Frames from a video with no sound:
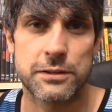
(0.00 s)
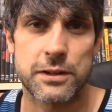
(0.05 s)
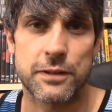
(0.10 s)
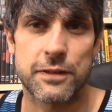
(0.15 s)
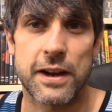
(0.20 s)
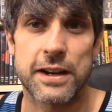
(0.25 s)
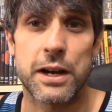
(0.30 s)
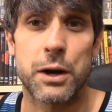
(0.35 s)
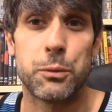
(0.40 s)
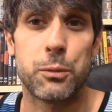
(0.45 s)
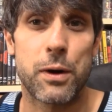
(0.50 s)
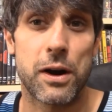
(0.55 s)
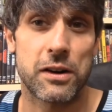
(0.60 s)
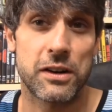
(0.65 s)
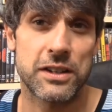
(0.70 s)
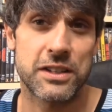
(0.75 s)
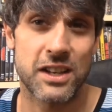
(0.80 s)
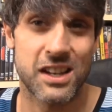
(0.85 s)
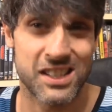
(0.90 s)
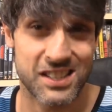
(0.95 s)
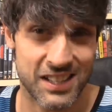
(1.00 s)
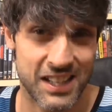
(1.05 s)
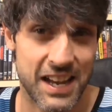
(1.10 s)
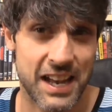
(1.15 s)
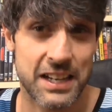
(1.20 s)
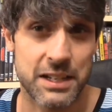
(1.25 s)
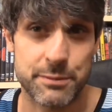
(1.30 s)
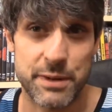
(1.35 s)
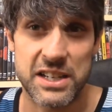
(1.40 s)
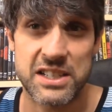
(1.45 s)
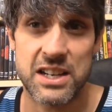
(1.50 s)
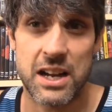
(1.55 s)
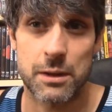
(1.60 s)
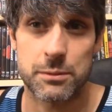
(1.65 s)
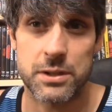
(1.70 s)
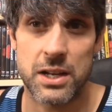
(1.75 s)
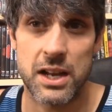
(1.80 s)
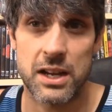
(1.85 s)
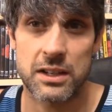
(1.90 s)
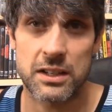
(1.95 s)
to find out where it does land in my
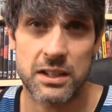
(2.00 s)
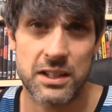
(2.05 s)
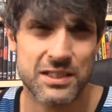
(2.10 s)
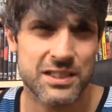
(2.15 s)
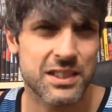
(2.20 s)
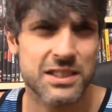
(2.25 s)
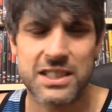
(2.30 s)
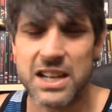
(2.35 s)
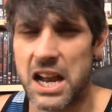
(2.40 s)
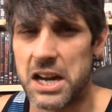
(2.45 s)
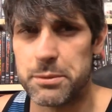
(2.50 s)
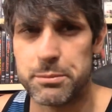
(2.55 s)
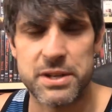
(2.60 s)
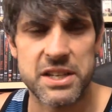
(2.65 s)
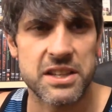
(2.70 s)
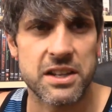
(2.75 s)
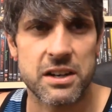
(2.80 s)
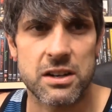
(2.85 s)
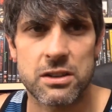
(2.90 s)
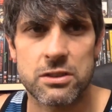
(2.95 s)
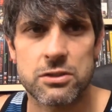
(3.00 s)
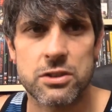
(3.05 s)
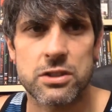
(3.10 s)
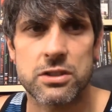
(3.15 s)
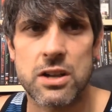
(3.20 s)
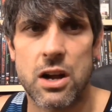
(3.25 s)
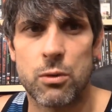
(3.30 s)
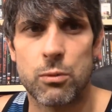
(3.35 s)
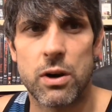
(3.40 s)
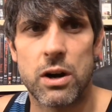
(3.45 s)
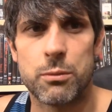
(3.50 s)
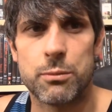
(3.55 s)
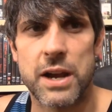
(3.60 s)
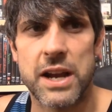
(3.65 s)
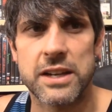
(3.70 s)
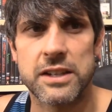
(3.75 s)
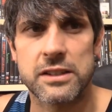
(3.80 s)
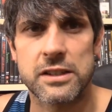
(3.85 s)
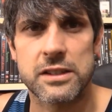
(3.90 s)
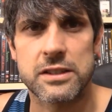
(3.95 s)
top 10 because it's got to be there just how well
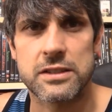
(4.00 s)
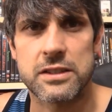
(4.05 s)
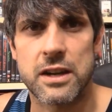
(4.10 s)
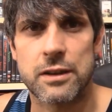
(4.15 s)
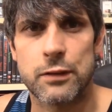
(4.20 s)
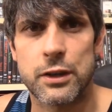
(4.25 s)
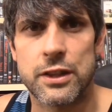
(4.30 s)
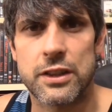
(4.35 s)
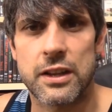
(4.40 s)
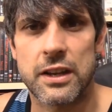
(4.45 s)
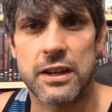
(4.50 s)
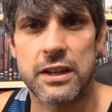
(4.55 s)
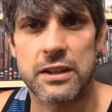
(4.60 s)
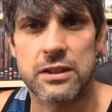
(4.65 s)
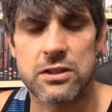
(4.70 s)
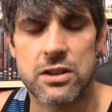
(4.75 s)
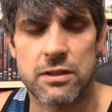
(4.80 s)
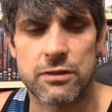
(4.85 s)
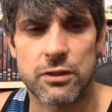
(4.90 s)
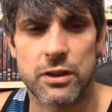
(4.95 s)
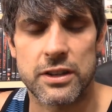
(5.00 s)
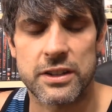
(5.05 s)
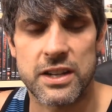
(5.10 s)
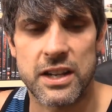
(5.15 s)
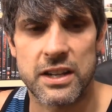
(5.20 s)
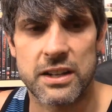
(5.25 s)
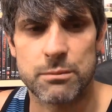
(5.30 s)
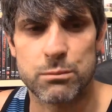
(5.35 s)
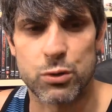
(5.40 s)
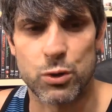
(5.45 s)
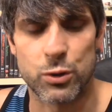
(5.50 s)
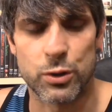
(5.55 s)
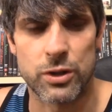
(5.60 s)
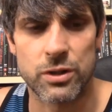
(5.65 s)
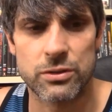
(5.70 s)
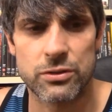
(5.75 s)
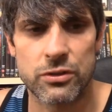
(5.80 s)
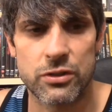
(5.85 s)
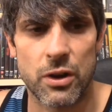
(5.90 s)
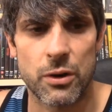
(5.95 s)
made it is and everything and different and
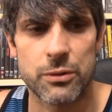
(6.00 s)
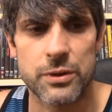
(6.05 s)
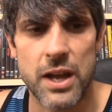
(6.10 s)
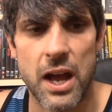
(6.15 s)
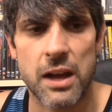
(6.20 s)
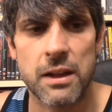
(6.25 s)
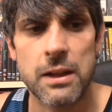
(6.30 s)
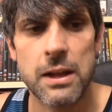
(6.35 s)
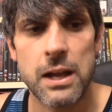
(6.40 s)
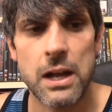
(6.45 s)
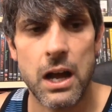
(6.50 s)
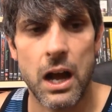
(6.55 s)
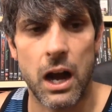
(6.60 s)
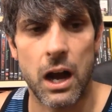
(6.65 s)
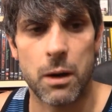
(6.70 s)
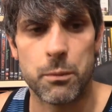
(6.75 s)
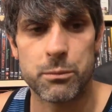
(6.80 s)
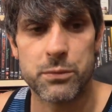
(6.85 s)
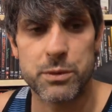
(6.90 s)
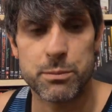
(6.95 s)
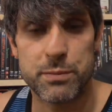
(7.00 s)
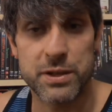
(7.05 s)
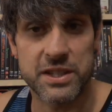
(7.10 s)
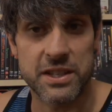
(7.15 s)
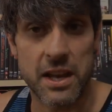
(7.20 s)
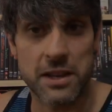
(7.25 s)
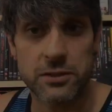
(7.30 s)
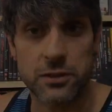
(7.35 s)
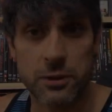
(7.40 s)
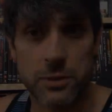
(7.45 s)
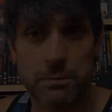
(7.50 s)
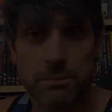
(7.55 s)
brutal so yeah um, possessor